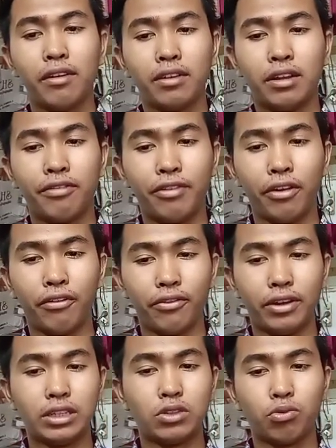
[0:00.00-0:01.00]
The fifth
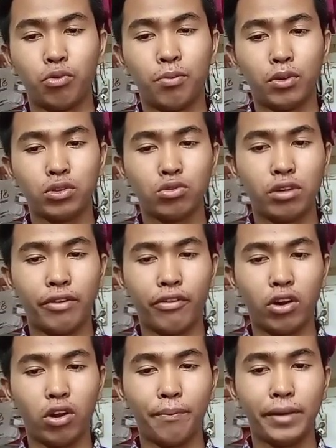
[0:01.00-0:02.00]
is we must to
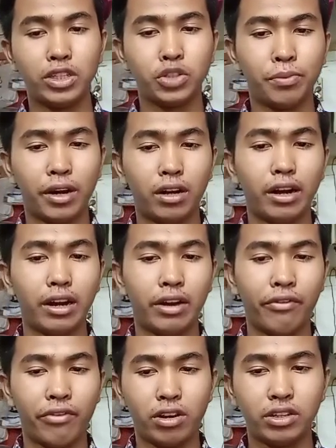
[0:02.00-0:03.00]
develop benchmark
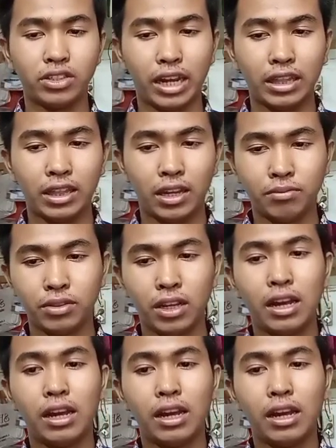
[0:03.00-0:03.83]
reference items.